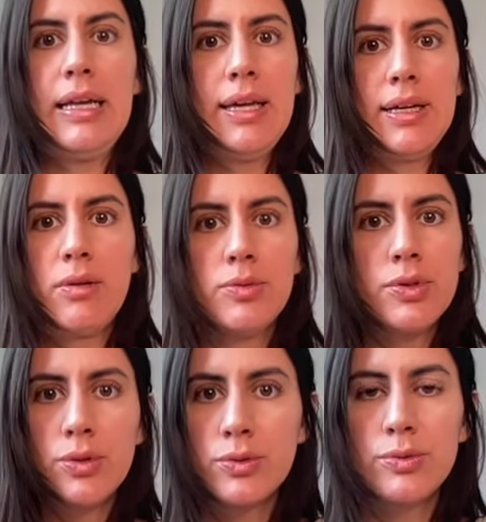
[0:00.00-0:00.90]
Like, I would
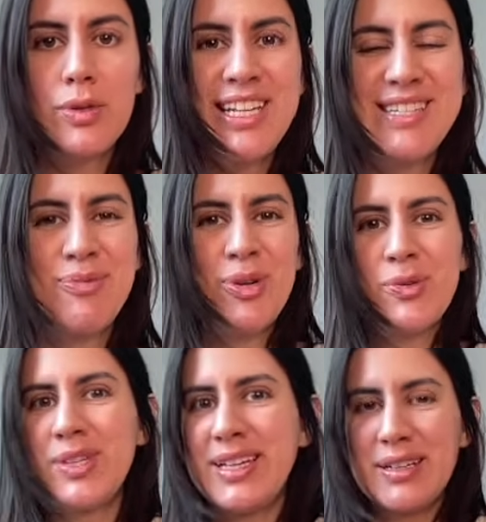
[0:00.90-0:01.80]
go to Lisbon
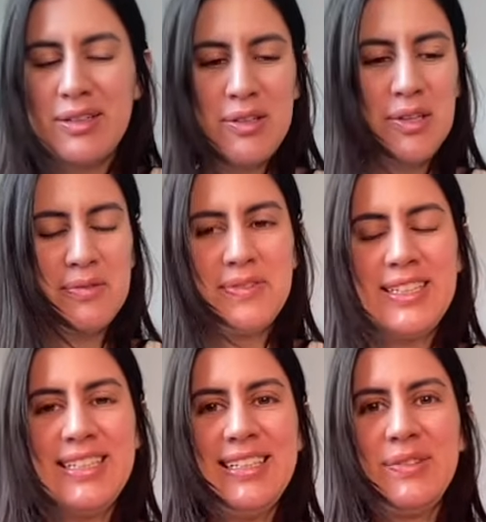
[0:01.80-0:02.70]
with a
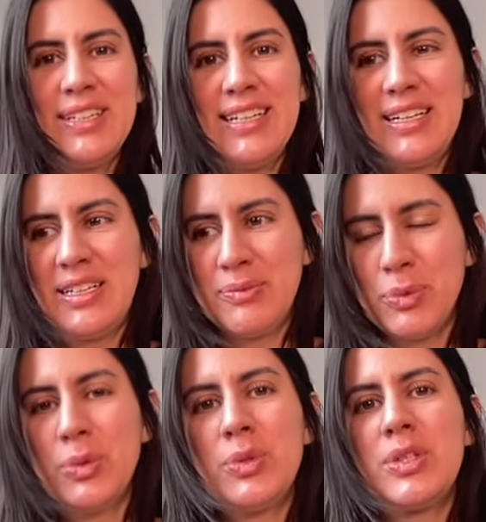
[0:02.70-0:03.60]
coffee, with a
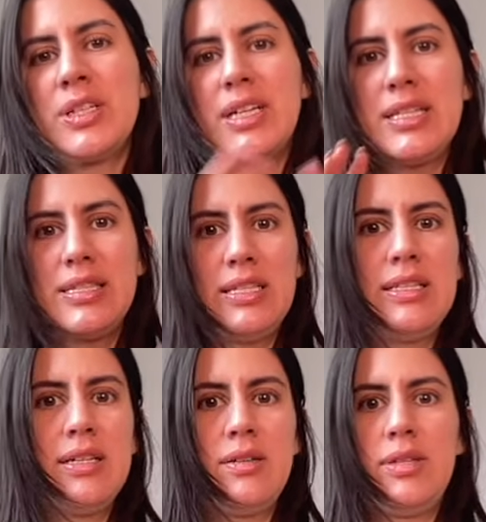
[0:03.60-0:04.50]
book, and sit
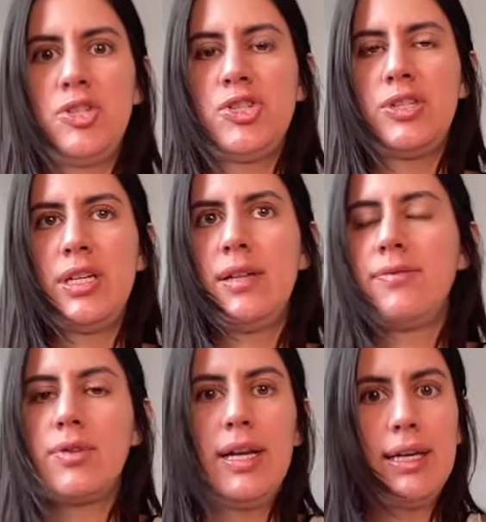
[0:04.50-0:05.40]
down and journal
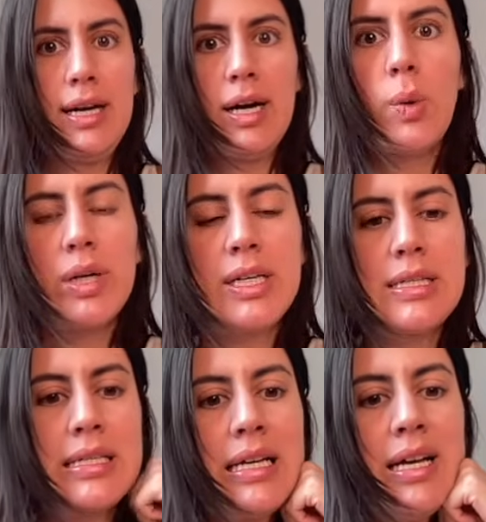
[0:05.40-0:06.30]
for like
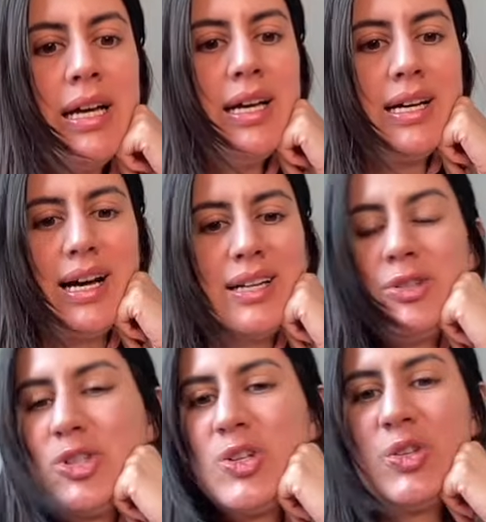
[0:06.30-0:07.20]
hours. I
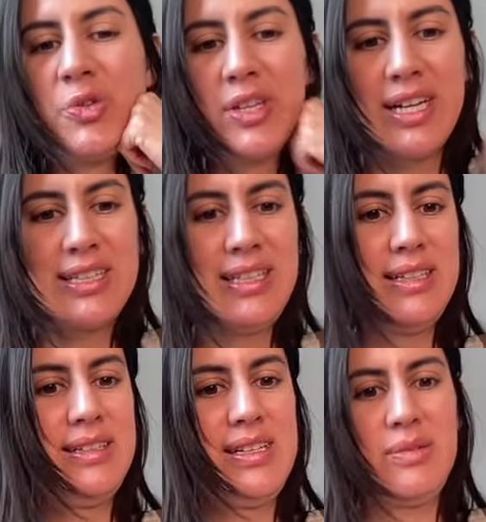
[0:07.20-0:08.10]
usually do that
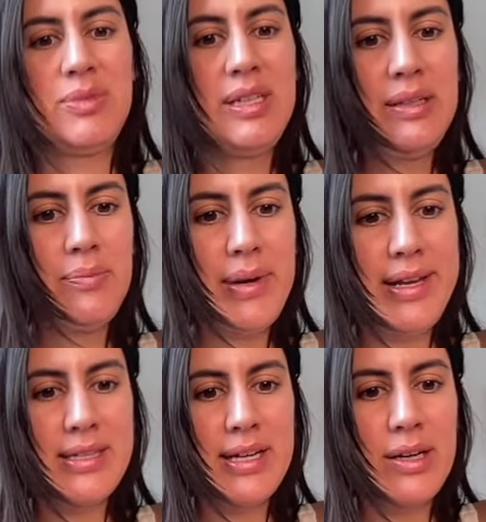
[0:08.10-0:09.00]
in every place
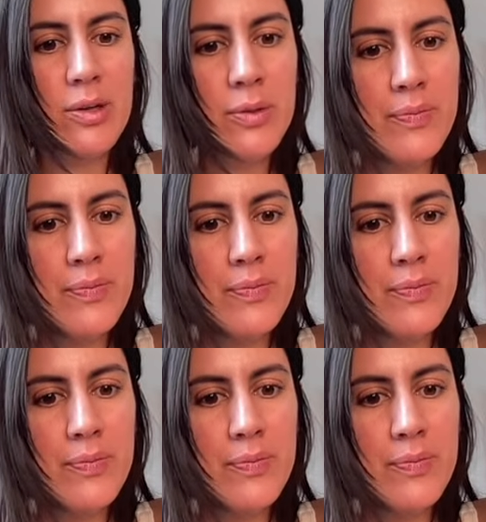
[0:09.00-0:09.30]
that I go.